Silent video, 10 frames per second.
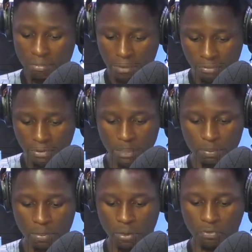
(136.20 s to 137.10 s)

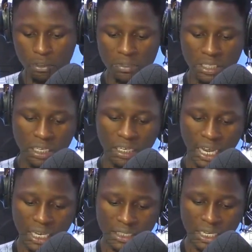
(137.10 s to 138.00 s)
prevent people from seeking
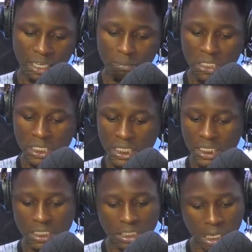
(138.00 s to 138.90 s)
healthcare
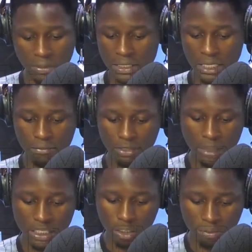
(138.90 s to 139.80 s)
immediately, discourage them
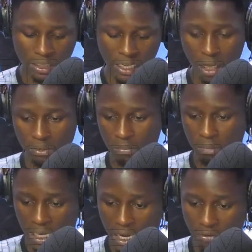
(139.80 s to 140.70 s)
from adopting healthy
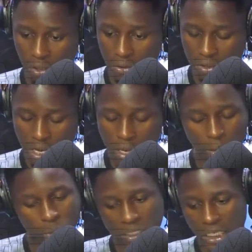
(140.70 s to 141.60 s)
behaviors.
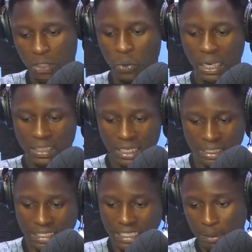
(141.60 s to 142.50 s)
But we'll take a look at
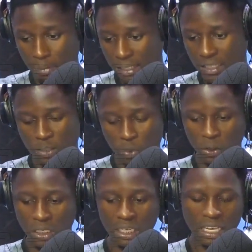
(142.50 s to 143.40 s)
stigma this
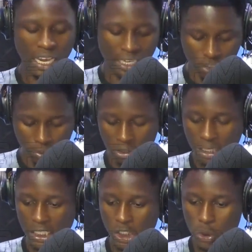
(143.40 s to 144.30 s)
morning and some
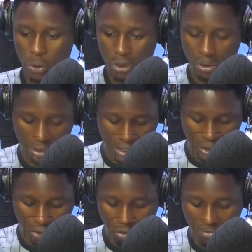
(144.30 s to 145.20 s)
other issues
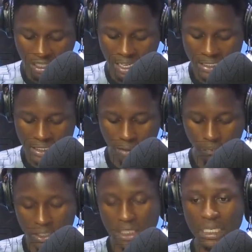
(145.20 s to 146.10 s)
concerning COVID-19.
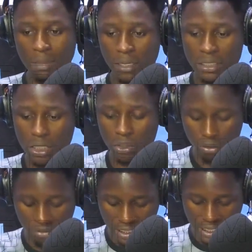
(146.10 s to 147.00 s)
This is Abia State
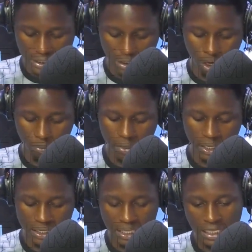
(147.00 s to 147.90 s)
COVID-19
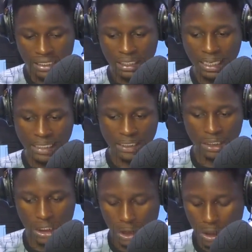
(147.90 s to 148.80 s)
Update, the last
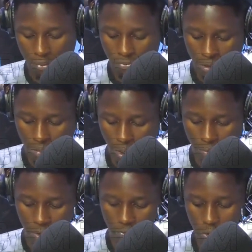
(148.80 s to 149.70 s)
edition for the
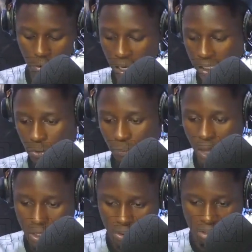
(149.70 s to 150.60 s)
month of July
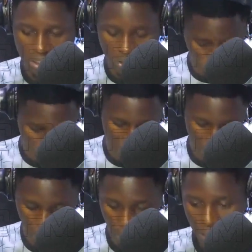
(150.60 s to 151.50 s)

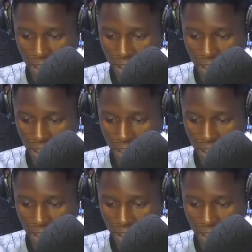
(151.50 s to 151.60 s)
2020.